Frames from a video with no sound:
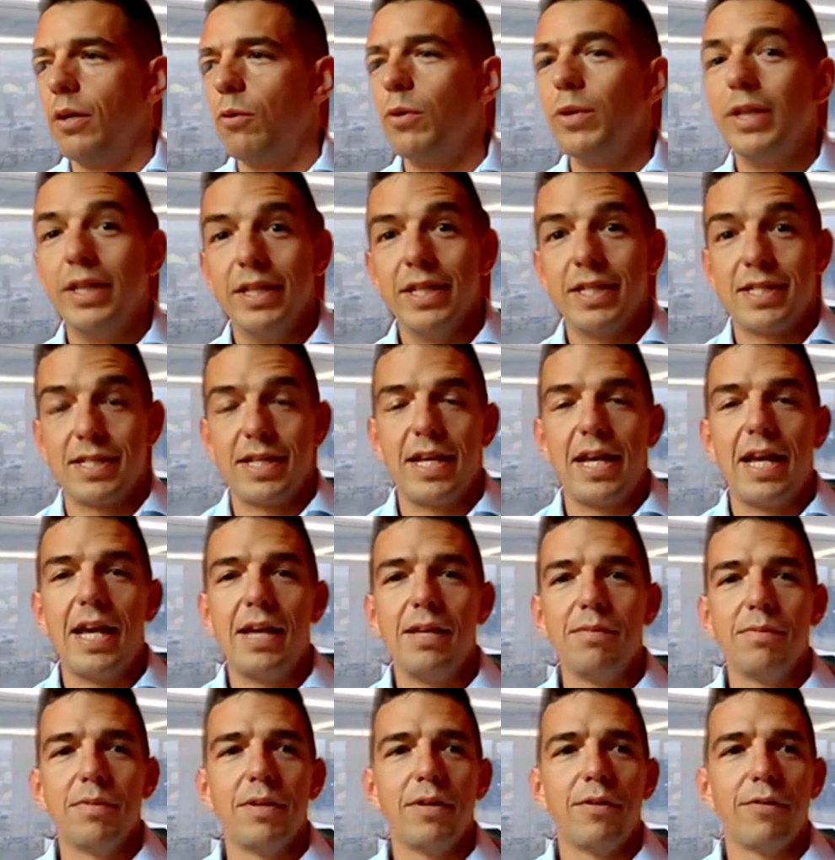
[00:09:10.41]
with the
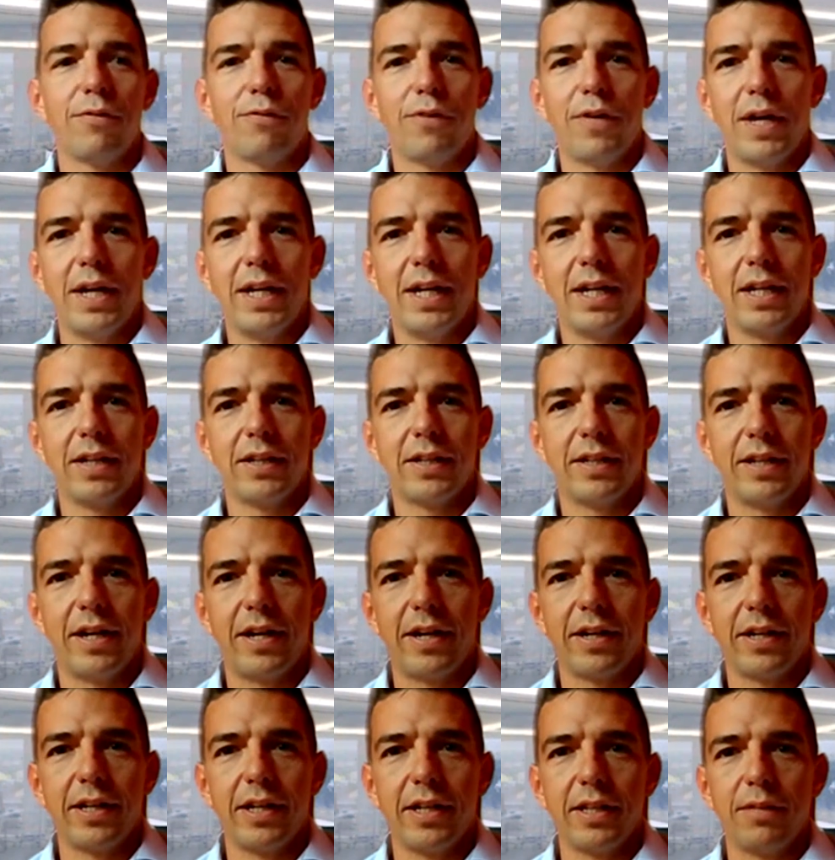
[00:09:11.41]
same final
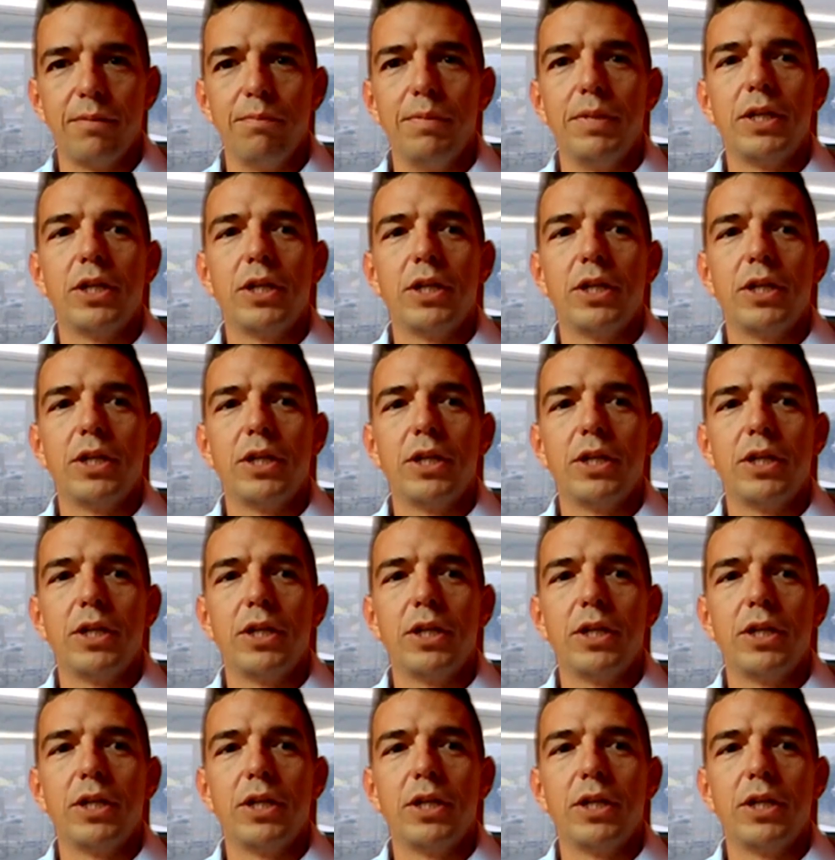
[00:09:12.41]
target,